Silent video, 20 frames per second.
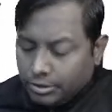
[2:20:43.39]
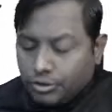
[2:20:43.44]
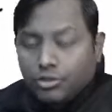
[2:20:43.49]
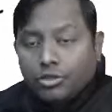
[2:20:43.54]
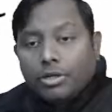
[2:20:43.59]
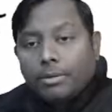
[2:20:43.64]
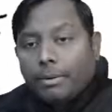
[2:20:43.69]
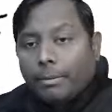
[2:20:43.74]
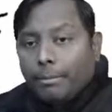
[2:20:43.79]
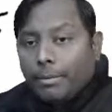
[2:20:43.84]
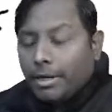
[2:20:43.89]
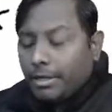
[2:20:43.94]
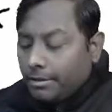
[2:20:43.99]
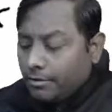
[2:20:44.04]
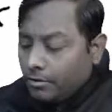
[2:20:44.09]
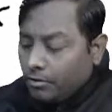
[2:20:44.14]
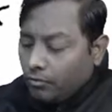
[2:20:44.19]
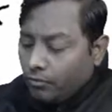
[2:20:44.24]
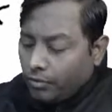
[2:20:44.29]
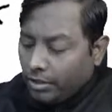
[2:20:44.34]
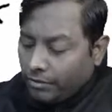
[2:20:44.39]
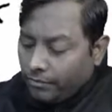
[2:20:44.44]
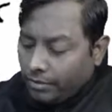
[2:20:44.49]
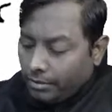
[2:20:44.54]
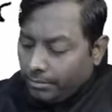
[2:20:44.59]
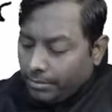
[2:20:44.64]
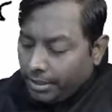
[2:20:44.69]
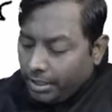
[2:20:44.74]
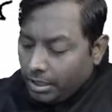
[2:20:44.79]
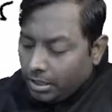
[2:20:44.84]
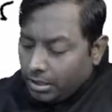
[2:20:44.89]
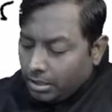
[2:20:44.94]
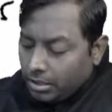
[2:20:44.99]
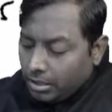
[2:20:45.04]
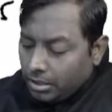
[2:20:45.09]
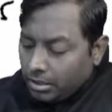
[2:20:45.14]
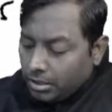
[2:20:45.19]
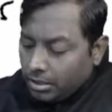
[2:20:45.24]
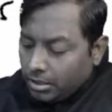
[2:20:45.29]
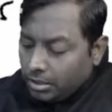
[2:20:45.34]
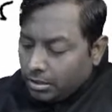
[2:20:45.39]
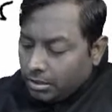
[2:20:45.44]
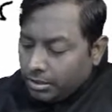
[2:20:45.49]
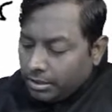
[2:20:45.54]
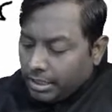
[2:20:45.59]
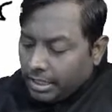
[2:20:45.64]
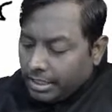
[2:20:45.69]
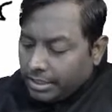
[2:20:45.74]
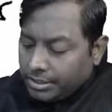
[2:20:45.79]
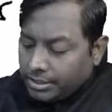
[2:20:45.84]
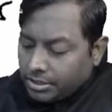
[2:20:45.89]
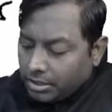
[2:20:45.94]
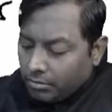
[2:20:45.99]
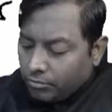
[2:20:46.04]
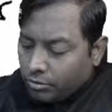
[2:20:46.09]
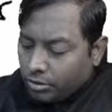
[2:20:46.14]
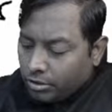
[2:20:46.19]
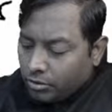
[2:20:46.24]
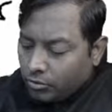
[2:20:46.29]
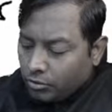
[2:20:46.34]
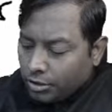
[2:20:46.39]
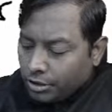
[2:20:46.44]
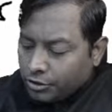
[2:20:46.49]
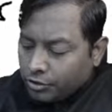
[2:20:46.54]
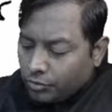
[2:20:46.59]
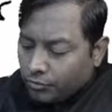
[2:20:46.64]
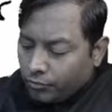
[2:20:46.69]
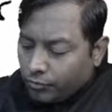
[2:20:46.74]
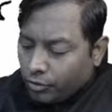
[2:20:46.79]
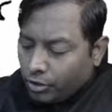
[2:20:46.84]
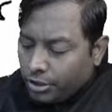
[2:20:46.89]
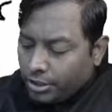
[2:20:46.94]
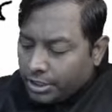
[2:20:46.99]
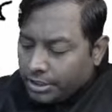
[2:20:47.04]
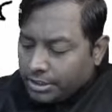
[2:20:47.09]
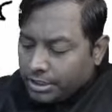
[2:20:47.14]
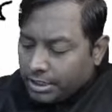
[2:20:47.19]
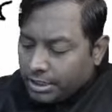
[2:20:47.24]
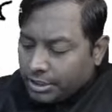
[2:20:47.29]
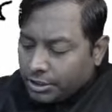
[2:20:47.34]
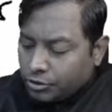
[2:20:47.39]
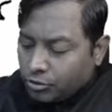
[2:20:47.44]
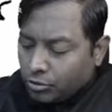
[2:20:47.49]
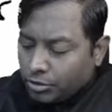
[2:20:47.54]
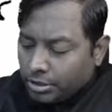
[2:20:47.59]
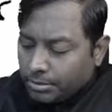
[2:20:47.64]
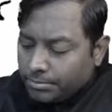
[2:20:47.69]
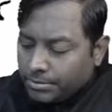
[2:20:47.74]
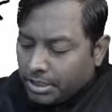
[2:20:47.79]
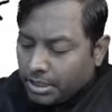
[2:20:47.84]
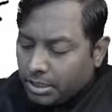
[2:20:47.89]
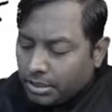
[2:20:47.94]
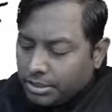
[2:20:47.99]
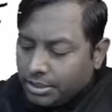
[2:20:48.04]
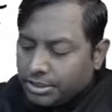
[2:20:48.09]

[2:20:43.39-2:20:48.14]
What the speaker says: to remember. One will be, there is someone known as your voltage gated sodium channel.